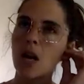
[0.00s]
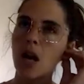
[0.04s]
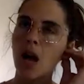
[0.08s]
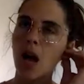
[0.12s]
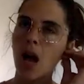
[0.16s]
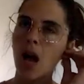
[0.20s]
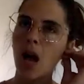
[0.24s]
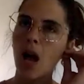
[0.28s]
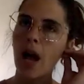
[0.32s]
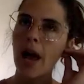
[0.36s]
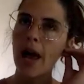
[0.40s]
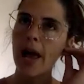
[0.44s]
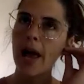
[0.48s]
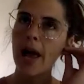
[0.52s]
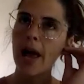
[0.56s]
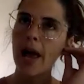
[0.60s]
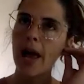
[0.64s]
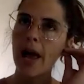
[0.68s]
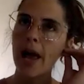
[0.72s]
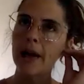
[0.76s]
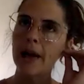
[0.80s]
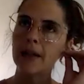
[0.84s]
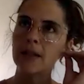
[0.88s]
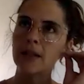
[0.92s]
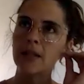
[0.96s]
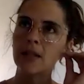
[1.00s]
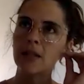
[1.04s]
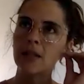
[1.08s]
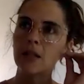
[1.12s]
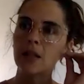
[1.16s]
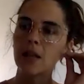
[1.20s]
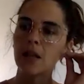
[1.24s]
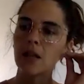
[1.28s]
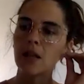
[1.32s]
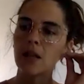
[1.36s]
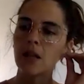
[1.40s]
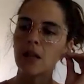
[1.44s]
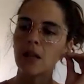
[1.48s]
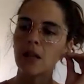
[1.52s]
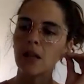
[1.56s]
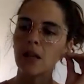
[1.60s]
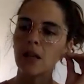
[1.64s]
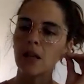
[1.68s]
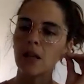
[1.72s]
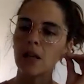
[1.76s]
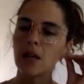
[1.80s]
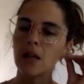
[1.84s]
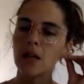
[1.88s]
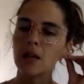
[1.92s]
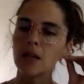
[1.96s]
And
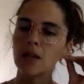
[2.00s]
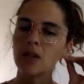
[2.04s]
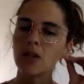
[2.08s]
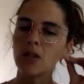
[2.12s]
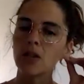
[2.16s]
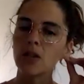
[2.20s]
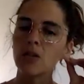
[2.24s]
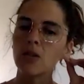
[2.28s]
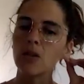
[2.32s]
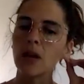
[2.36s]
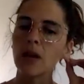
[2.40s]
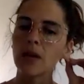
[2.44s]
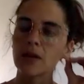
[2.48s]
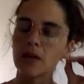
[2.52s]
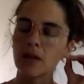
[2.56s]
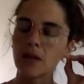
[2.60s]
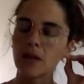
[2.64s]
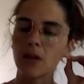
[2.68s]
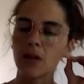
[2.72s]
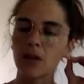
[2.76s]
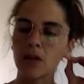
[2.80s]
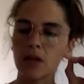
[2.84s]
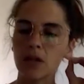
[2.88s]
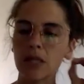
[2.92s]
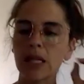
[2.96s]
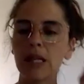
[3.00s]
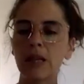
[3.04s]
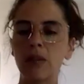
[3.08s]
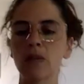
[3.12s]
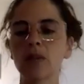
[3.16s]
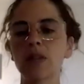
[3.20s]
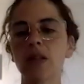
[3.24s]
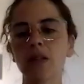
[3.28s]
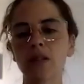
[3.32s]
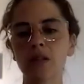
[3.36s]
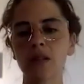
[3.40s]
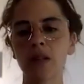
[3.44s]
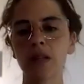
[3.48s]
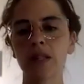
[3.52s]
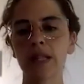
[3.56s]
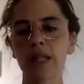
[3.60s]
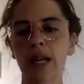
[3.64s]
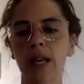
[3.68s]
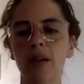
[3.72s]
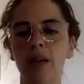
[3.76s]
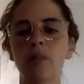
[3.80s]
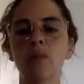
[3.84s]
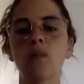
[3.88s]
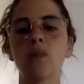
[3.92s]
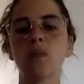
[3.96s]
in 2013 was also the
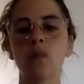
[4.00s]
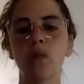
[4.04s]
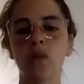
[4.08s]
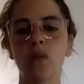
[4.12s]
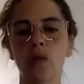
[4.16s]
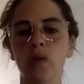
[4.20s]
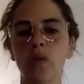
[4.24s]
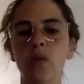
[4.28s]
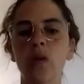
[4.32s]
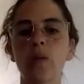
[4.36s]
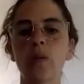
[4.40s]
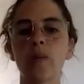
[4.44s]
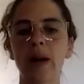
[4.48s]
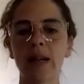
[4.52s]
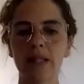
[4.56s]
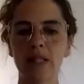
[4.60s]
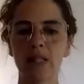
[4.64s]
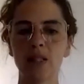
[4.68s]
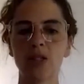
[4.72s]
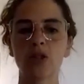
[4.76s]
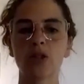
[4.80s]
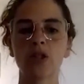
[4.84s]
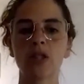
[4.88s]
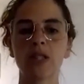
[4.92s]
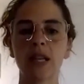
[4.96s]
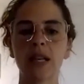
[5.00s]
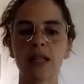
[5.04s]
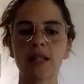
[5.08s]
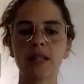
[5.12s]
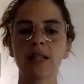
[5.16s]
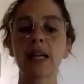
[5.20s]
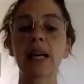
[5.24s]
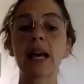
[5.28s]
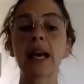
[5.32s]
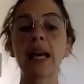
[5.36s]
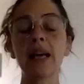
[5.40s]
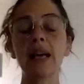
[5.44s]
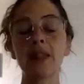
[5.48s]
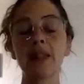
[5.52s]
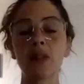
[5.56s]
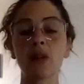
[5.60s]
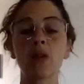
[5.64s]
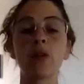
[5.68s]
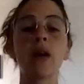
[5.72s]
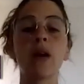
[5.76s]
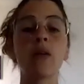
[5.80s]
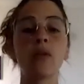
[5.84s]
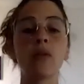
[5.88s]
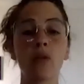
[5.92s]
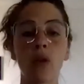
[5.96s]
time where my teacher says, like, I hit the
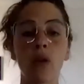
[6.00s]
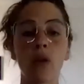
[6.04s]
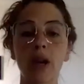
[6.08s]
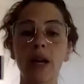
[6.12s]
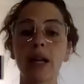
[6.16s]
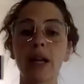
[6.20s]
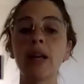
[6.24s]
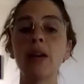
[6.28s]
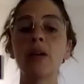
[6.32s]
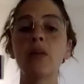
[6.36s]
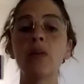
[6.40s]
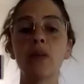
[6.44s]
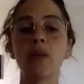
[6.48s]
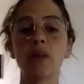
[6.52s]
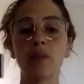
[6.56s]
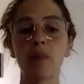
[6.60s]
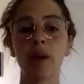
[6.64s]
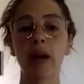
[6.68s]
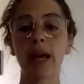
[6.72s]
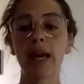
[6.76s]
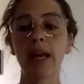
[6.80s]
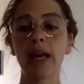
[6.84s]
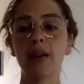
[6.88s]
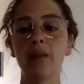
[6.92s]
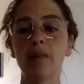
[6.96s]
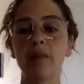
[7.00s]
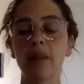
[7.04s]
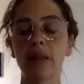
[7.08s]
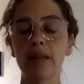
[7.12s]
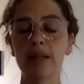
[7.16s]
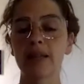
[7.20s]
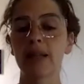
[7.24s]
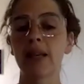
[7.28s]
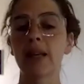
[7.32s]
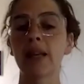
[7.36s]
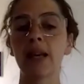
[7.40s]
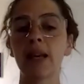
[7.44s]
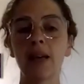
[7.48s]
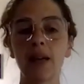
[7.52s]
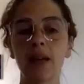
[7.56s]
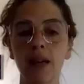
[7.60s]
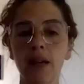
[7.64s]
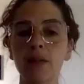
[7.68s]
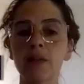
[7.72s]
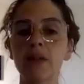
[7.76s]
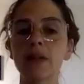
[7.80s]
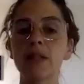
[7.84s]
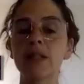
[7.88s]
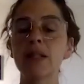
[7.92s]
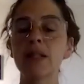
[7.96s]
ground running with my psychic
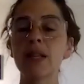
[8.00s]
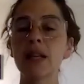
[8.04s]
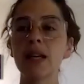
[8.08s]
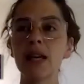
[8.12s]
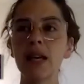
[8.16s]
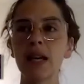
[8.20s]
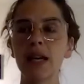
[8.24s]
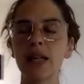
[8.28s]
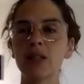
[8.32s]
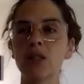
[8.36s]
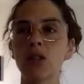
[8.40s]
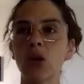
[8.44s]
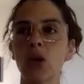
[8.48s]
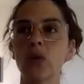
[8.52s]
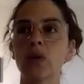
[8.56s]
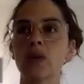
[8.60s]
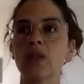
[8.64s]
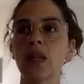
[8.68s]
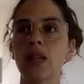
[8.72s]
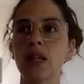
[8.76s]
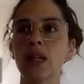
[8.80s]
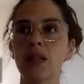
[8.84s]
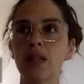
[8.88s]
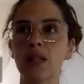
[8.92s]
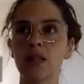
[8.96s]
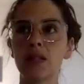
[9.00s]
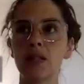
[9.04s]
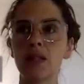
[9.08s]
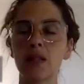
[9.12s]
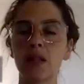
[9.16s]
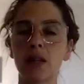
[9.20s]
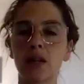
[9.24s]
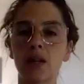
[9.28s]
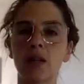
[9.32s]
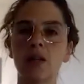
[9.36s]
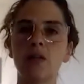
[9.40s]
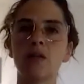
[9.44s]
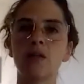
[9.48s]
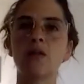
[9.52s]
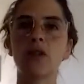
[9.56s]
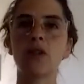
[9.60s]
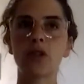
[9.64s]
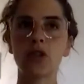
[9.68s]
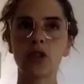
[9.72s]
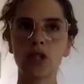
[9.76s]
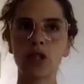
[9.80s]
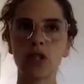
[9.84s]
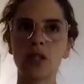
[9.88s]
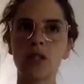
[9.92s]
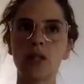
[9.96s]
gifts. And so it was like the
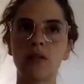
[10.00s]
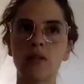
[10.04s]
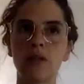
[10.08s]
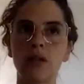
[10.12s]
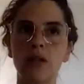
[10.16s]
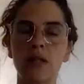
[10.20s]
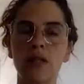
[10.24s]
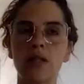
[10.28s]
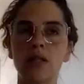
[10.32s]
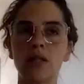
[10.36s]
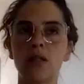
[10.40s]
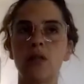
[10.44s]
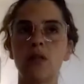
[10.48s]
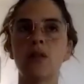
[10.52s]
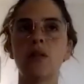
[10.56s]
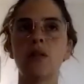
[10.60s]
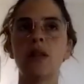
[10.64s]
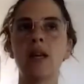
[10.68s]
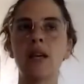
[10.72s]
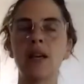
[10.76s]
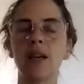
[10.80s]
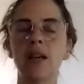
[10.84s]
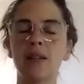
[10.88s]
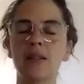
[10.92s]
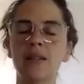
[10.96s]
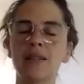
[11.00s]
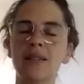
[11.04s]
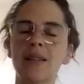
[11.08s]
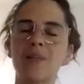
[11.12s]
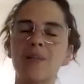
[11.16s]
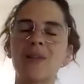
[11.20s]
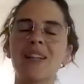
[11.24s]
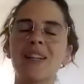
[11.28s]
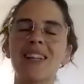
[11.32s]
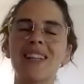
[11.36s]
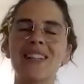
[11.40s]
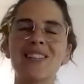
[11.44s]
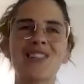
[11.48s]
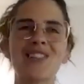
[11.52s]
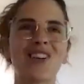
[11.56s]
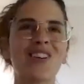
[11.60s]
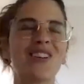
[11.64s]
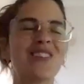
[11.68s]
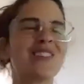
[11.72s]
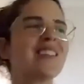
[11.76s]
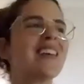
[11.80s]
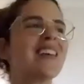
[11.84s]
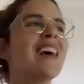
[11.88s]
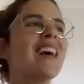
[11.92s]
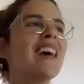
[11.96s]
convergence of these two things. I'm getting
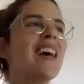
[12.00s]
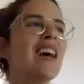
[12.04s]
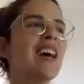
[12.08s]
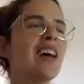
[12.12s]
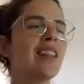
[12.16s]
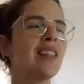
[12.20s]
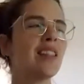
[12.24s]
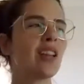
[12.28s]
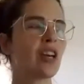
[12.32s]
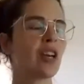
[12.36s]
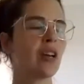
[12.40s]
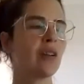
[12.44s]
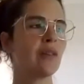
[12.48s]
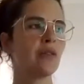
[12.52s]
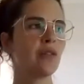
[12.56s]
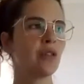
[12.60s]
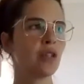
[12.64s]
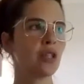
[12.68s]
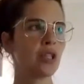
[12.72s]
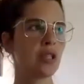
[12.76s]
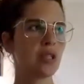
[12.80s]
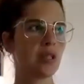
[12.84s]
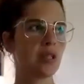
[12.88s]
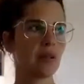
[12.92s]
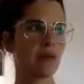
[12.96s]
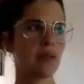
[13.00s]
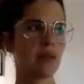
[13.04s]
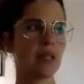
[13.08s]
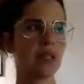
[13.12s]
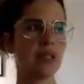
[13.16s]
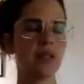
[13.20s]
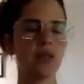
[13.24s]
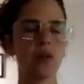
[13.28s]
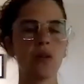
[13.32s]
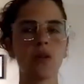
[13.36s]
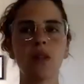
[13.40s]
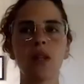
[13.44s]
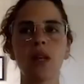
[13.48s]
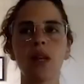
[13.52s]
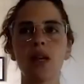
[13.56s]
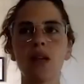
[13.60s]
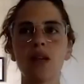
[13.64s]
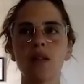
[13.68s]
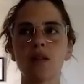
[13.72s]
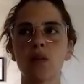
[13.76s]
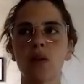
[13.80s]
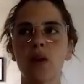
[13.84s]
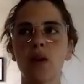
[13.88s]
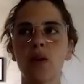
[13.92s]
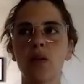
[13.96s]
chills. The convergence of these two
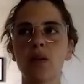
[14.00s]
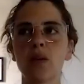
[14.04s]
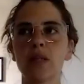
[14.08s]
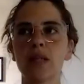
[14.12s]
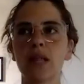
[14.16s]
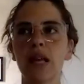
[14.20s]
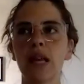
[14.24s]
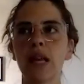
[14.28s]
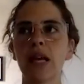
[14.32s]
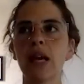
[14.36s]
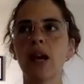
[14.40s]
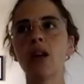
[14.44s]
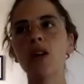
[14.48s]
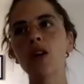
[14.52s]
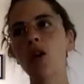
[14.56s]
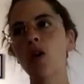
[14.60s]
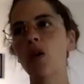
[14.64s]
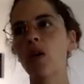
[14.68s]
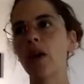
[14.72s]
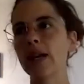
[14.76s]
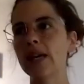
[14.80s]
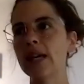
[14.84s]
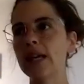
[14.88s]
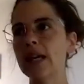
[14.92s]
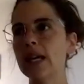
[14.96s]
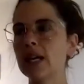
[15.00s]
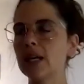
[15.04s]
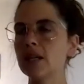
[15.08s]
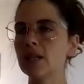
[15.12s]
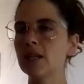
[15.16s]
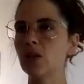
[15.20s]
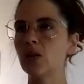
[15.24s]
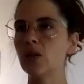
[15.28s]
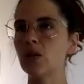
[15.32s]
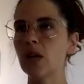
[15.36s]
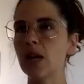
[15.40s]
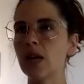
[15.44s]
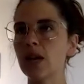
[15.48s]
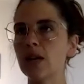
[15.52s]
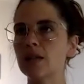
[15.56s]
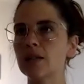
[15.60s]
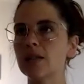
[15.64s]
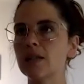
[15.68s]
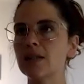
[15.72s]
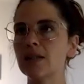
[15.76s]
things where it was like, no, I can't do this.